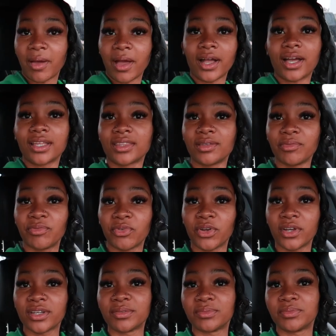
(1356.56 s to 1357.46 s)
I got them
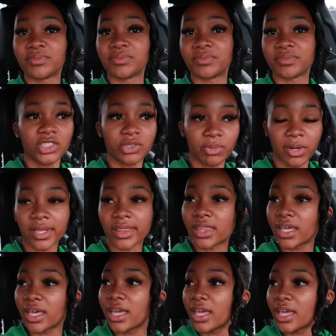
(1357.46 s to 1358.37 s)
for him his
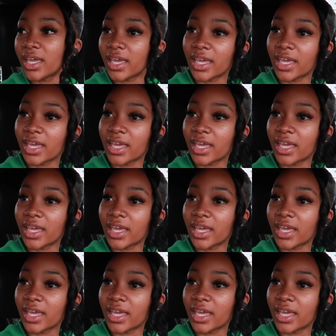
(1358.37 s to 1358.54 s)
birthday